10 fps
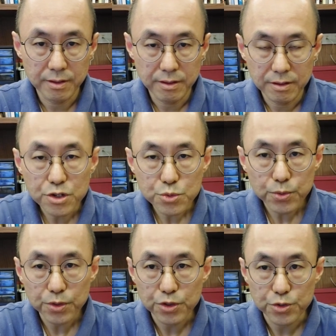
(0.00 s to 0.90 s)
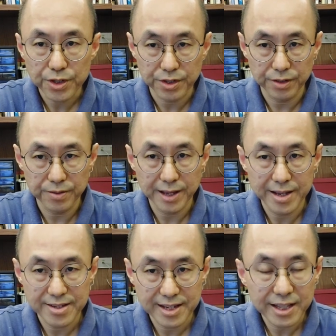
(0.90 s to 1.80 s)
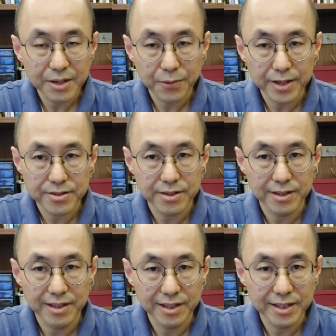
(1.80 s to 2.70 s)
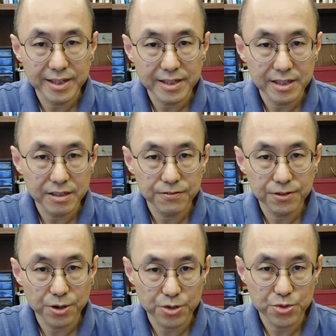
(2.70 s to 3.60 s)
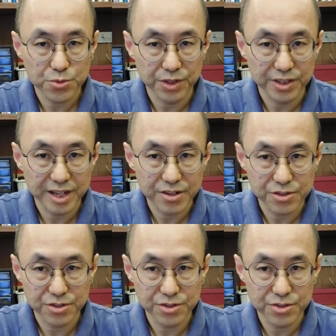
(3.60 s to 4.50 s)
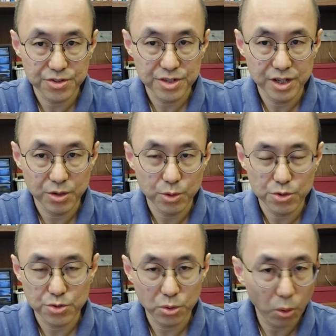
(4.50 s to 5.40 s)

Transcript: This will trigger accelerated learning curve cost reductions across